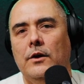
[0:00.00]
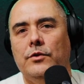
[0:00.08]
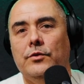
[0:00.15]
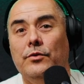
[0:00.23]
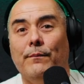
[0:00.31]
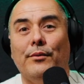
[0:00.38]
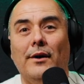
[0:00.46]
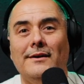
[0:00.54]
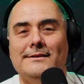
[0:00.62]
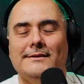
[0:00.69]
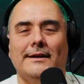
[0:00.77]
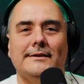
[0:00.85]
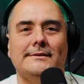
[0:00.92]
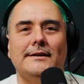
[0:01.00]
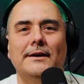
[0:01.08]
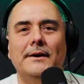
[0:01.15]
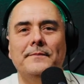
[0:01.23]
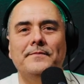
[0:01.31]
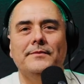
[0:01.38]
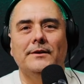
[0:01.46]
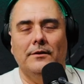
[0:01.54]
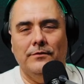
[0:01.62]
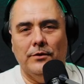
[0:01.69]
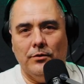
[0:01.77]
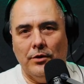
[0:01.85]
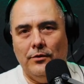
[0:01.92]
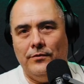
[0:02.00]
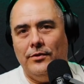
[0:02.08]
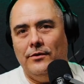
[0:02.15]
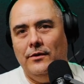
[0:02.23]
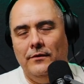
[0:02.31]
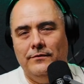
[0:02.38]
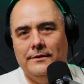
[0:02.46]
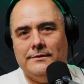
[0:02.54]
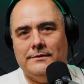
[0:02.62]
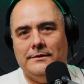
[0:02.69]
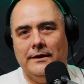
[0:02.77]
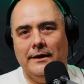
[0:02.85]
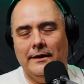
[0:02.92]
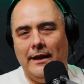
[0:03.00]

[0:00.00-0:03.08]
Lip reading: through the process of the growth of this city.